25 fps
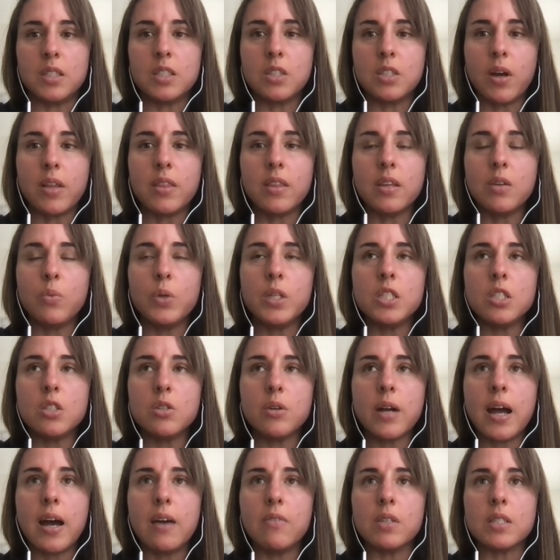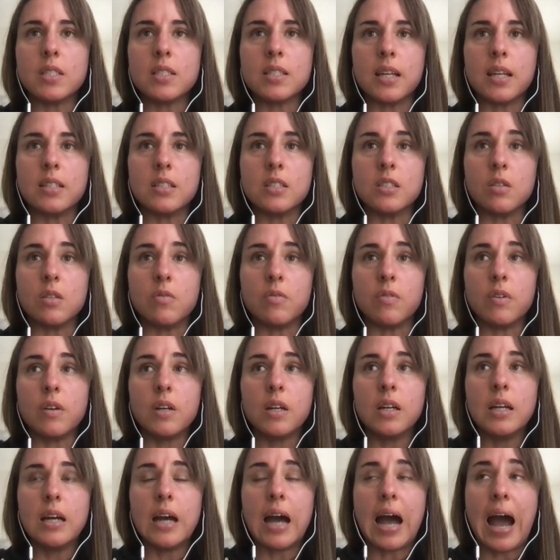So I think we do have a sense of
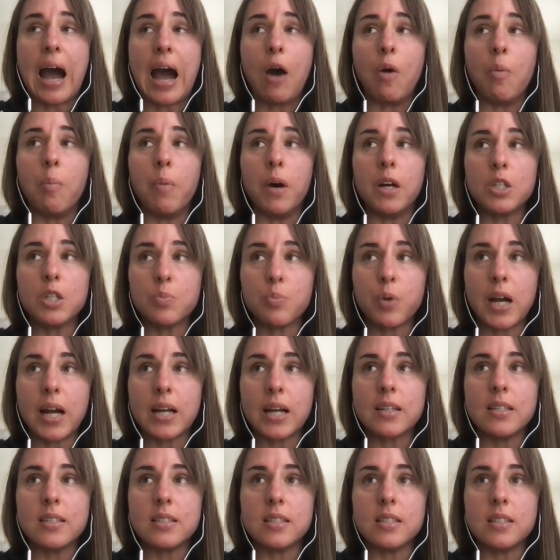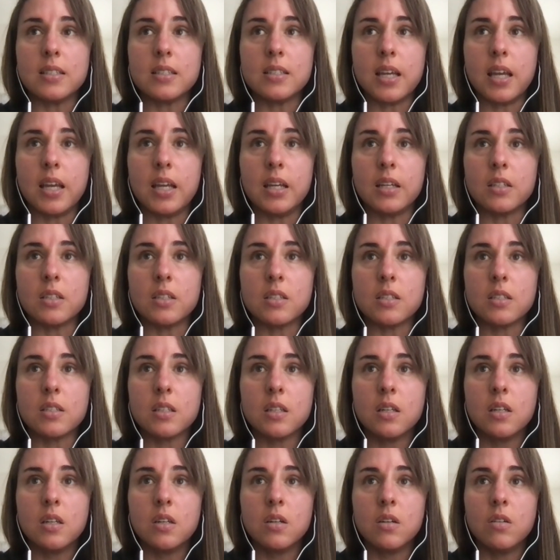how much practice it takes
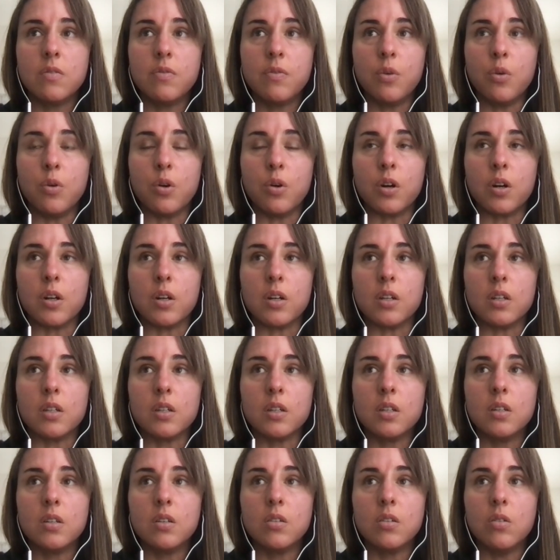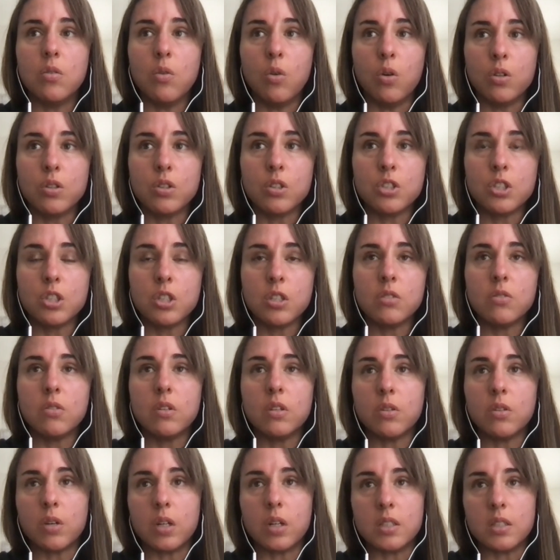for older
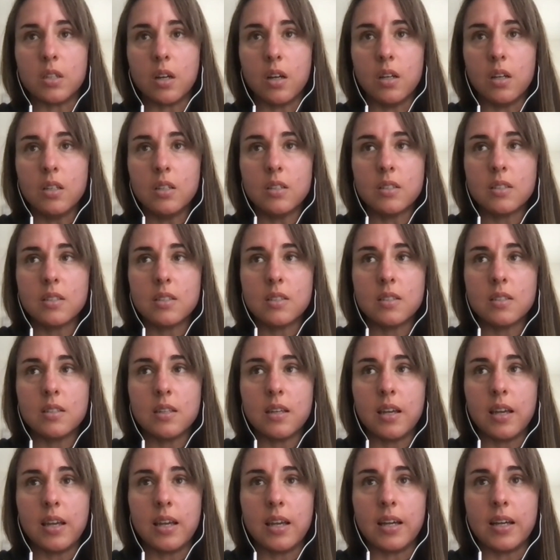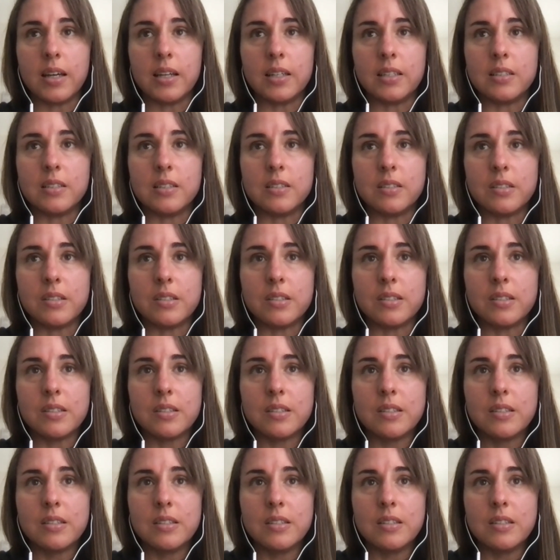children or adults,
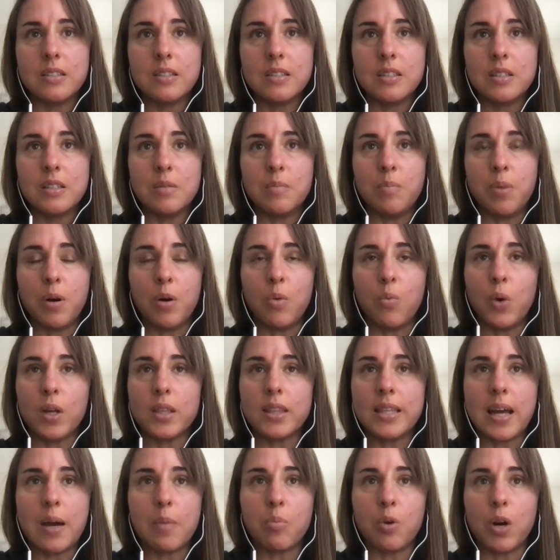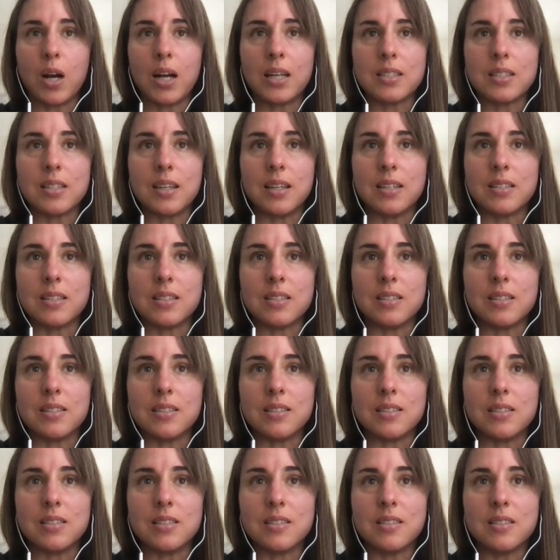but what that process
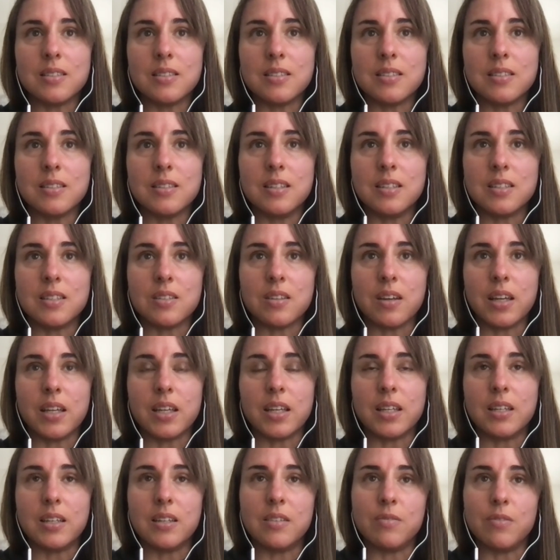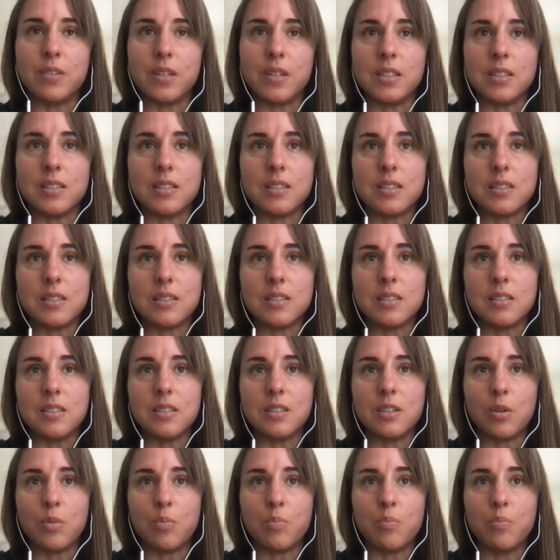is like in infants,
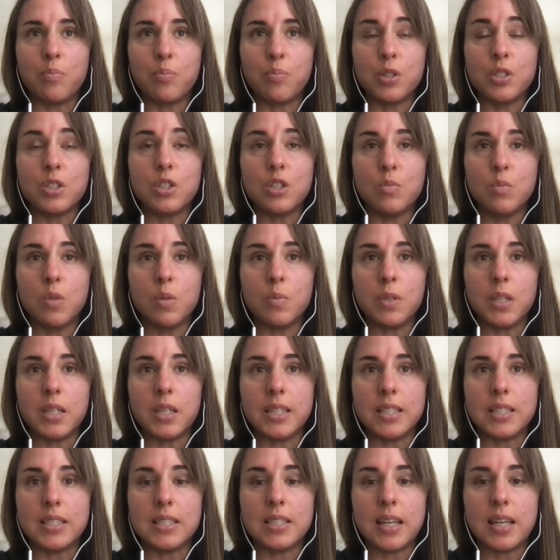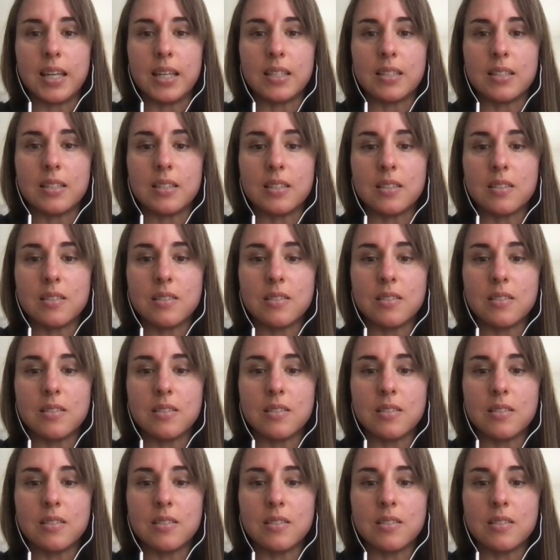presumably it takes